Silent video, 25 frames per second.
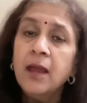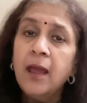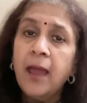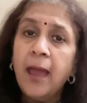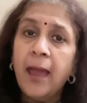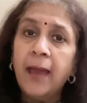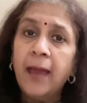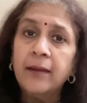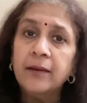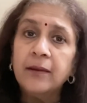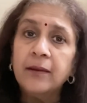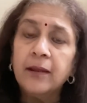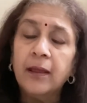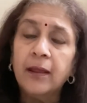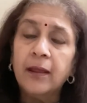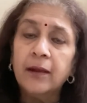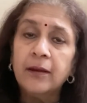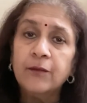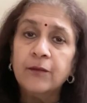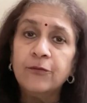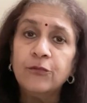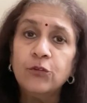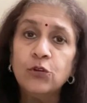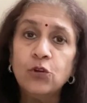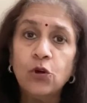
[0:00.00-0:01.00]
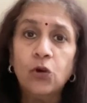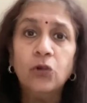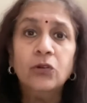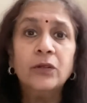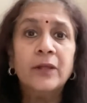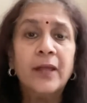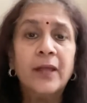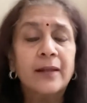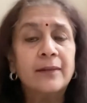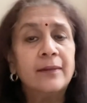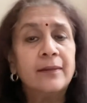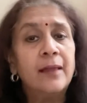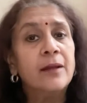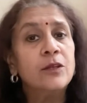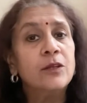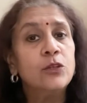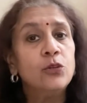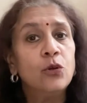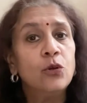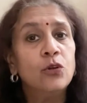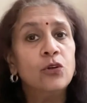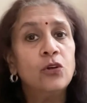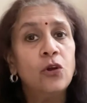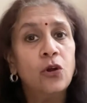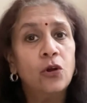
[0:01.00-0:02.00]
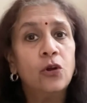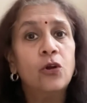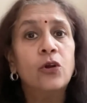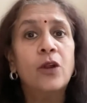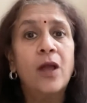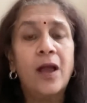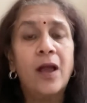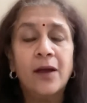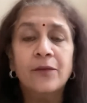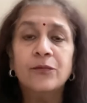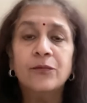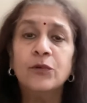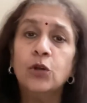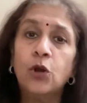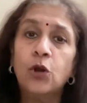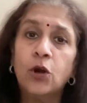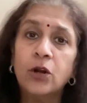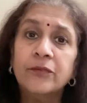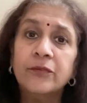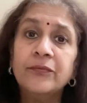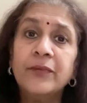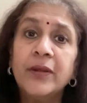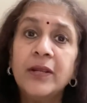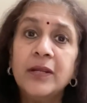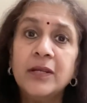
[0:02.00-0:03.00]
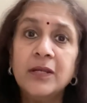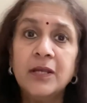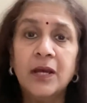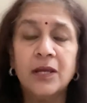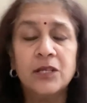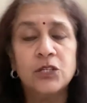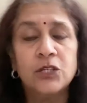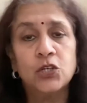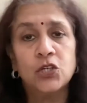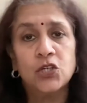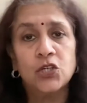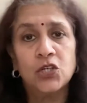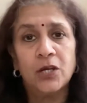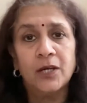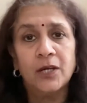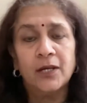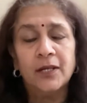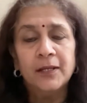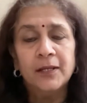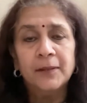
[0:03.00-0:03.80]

And, and if you don't get that, you're not going to have a lot of indigestion.